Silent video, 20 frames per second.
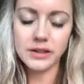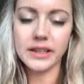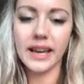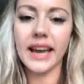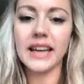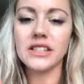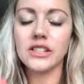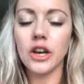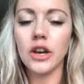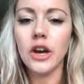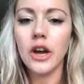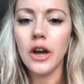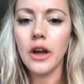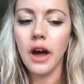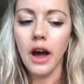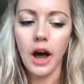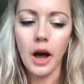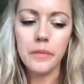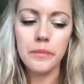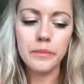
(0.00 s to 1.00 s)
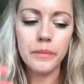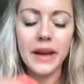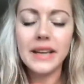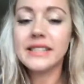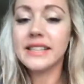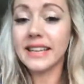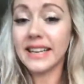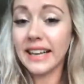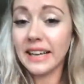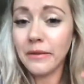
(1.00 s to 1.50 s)
Okay, so
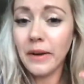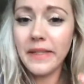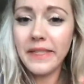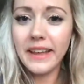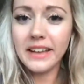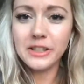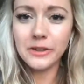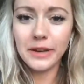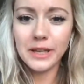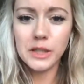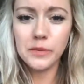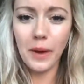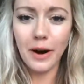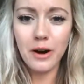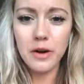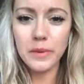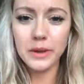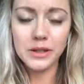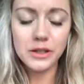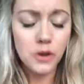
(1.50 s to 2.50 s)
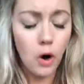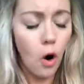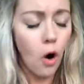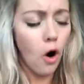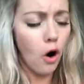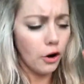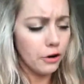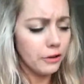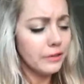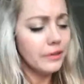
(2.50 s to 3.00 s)
basically, when they do experiments
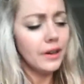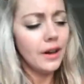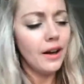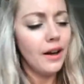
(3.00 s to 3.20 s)
on